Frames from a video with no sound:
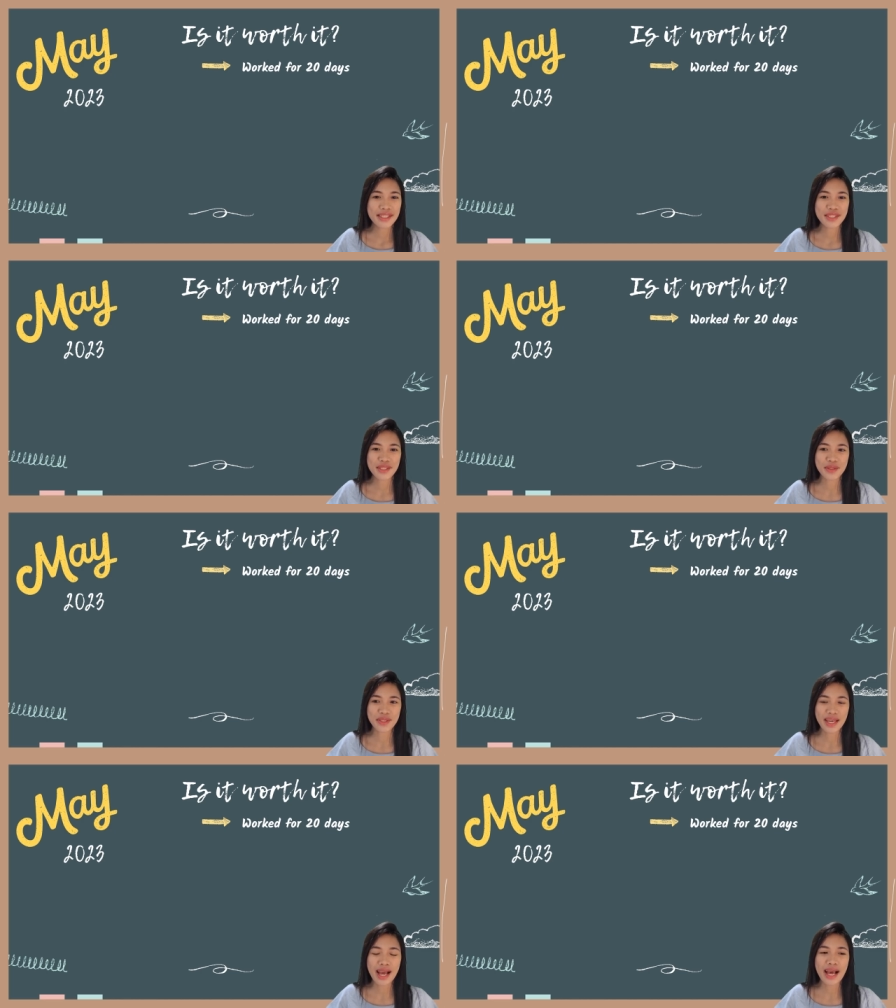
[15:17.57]
So
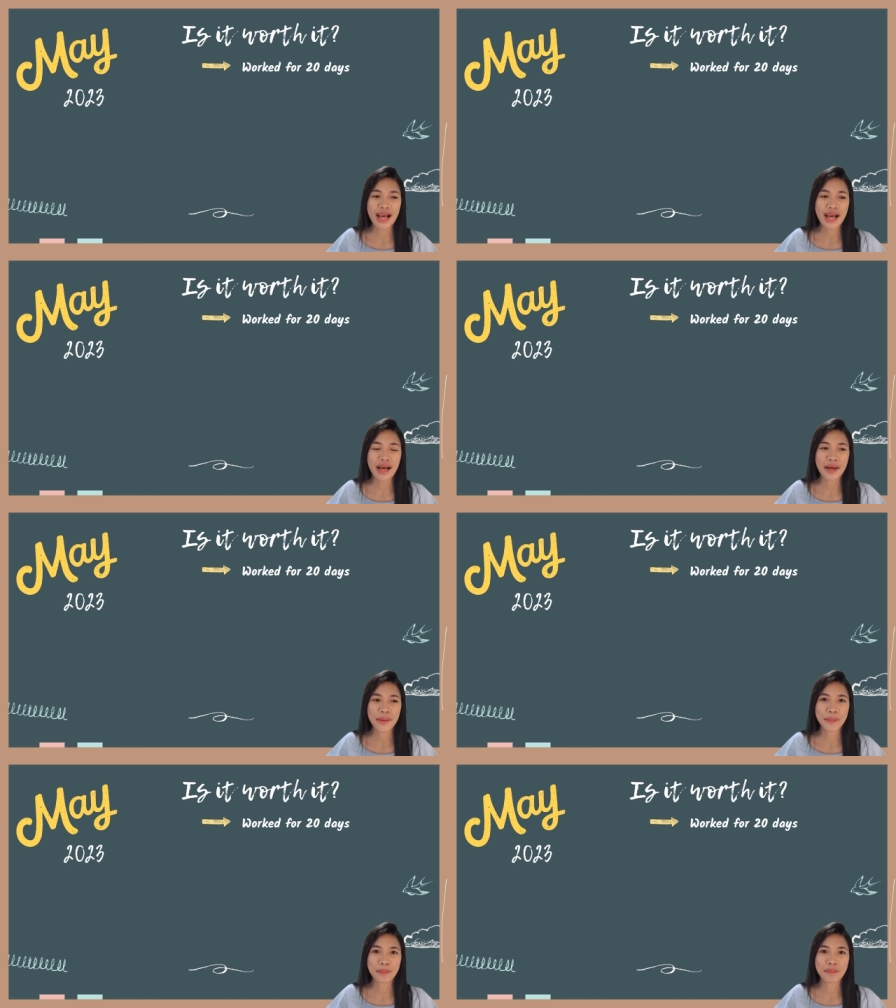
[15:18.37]
yeah,
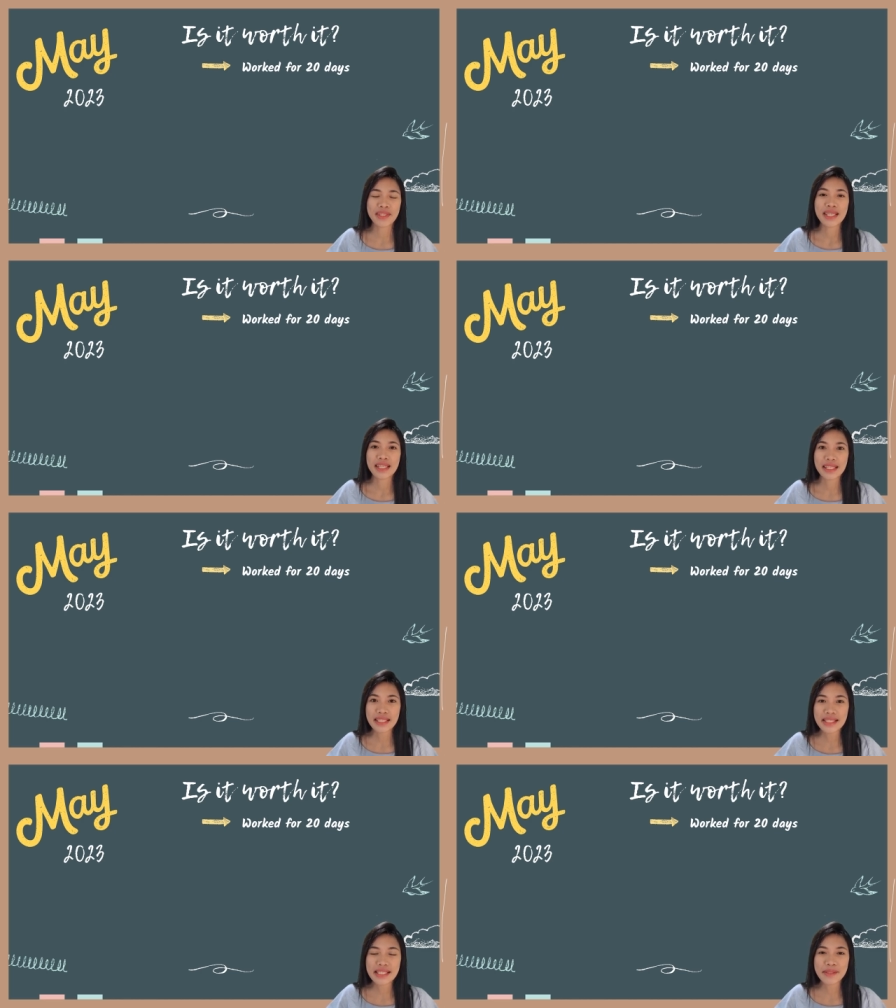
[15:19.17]
um,
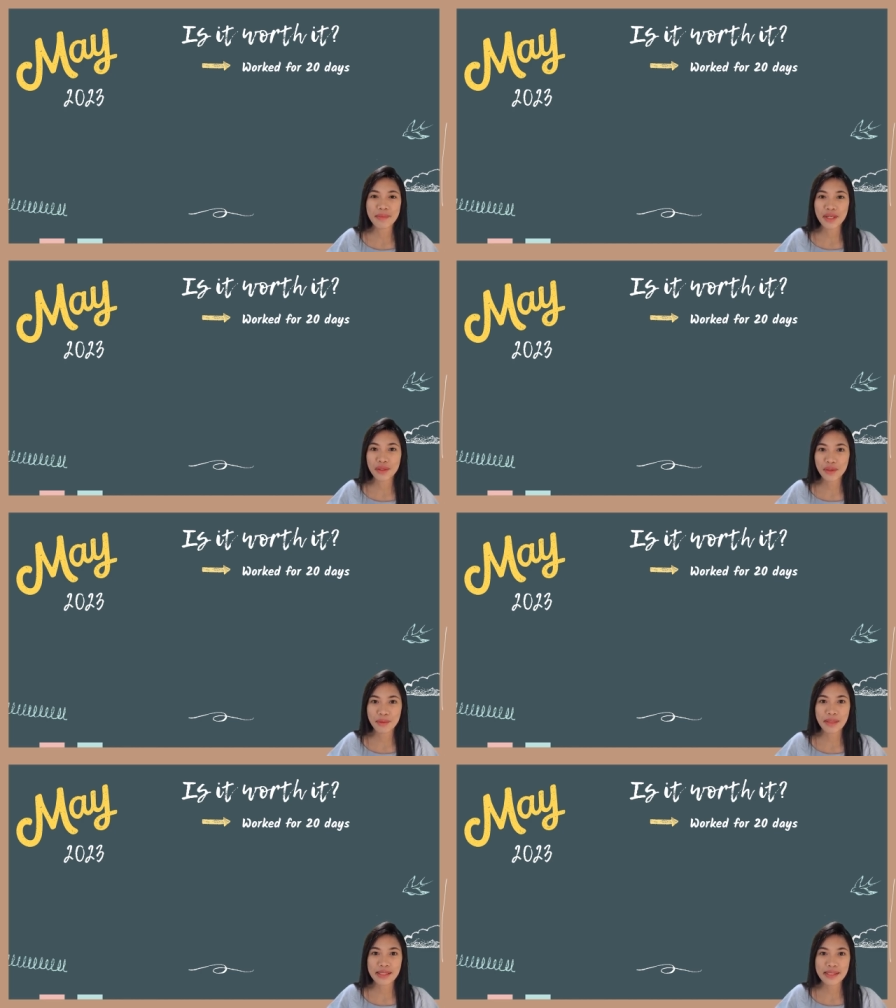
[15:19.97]
this is my
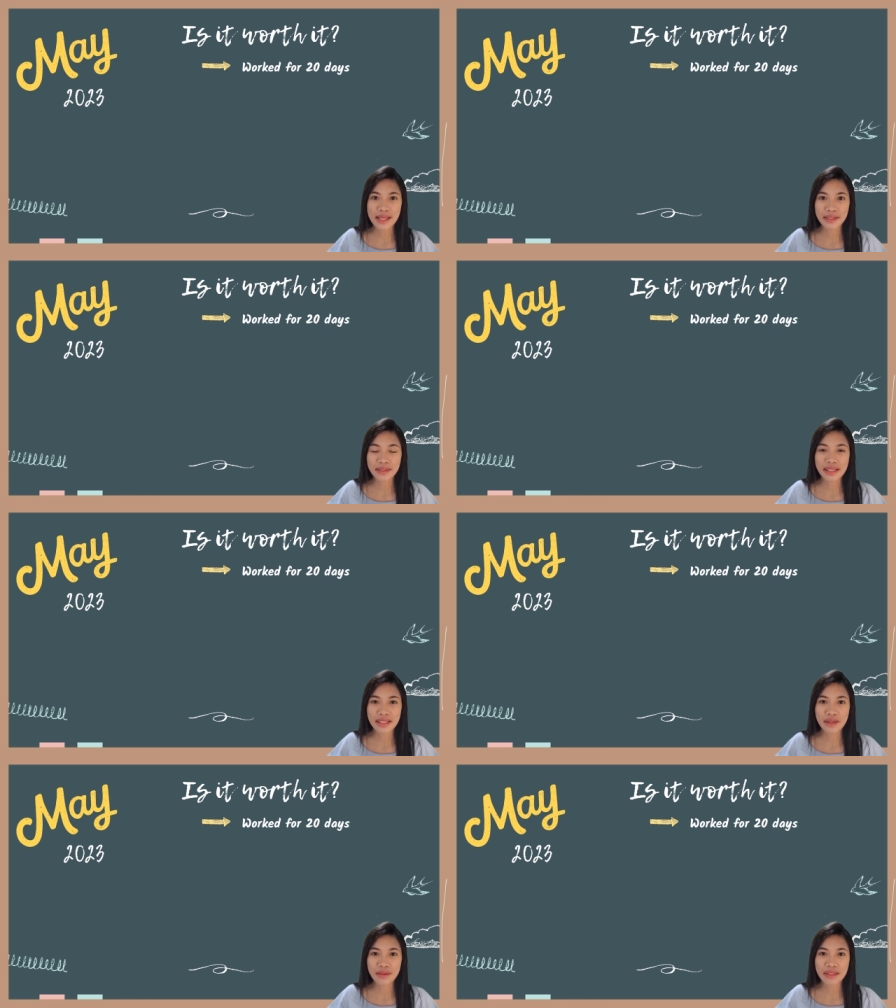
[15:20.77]
normal salary
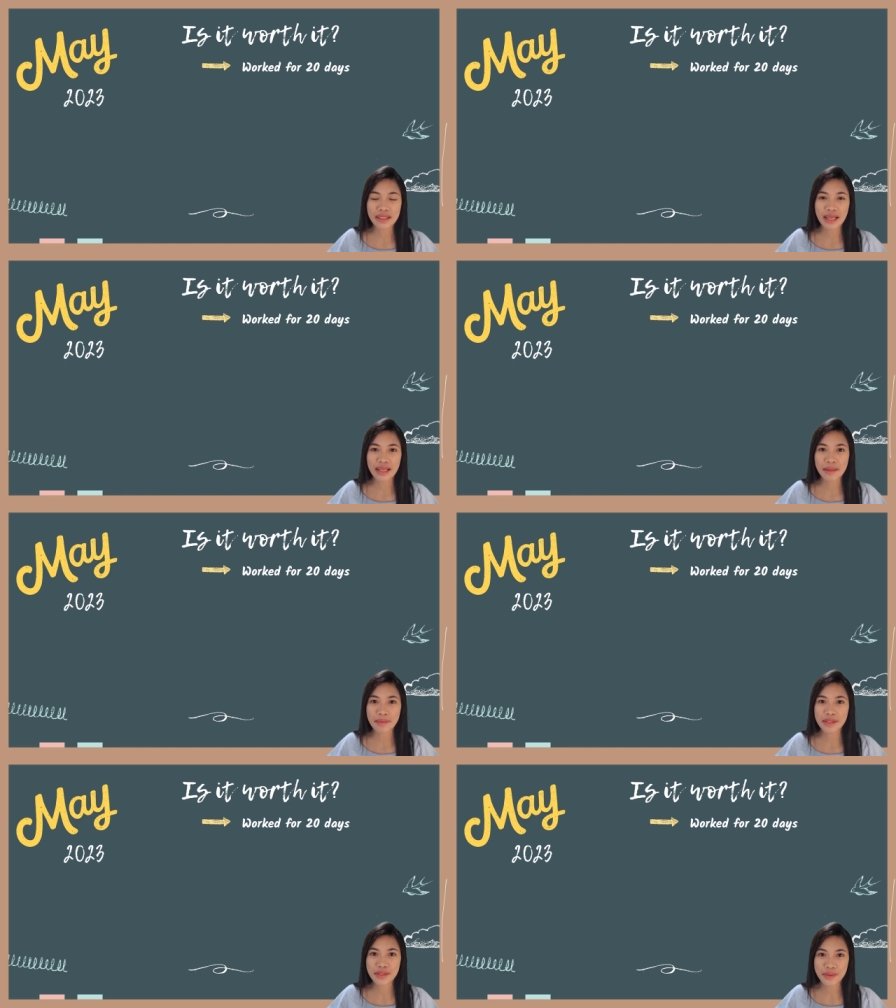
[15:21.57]
now that I am
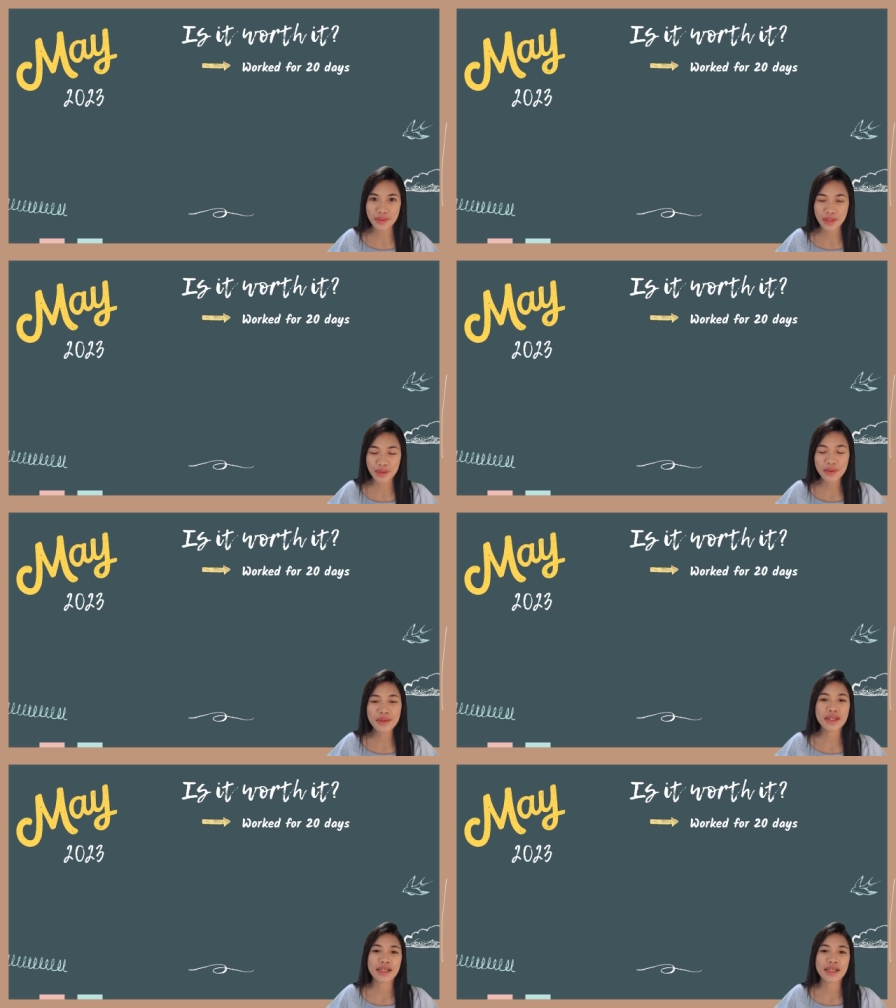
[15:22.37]
in Tokyo.